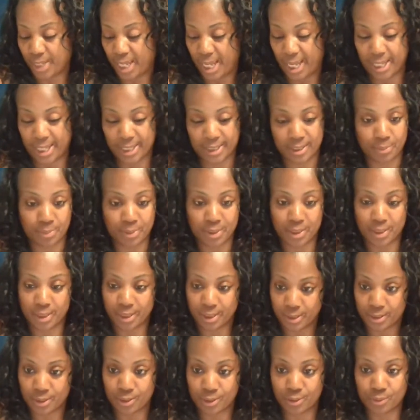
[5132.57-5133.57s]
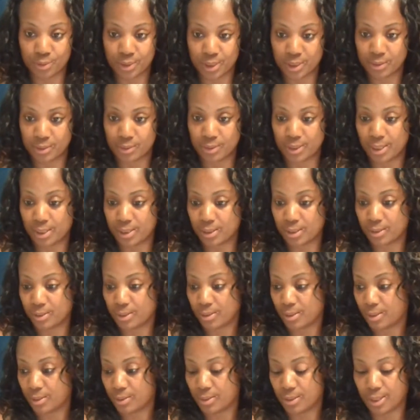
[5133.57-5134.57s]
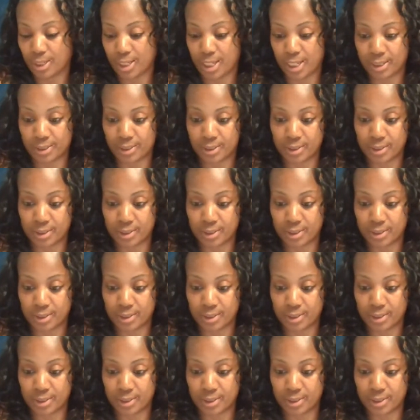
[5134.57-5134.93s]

Ask him and let it go, and he'll align